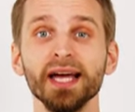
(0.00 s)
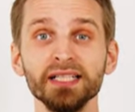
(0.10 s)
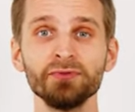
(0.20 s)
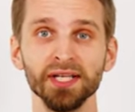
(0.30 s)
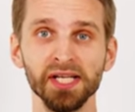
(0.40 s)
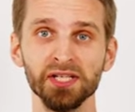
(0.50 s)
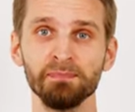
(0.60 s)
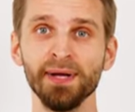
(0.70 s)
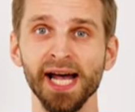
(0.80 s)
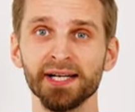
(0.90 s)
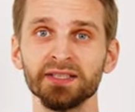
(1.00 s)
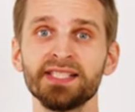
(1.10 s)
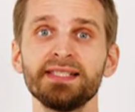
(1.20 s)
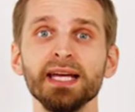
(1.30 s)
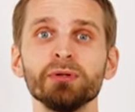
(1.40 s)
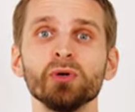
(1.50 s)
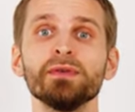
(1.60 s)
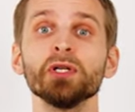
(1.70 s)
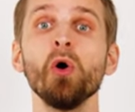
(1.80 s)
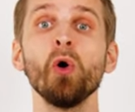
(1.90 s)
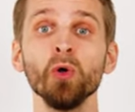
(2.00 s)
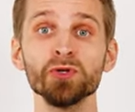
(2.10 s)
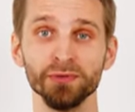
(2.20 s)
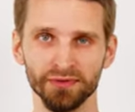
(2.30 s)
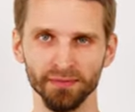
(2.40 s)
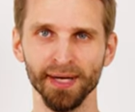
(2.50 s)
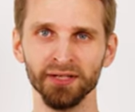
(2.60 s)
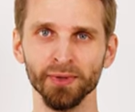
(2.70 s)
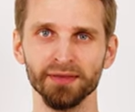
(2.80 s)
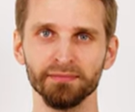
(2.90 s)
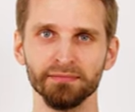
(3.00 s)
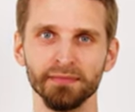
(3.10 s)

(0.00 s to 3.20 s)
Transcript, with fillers: and radiation pattern stable over the whole useful bandwidth.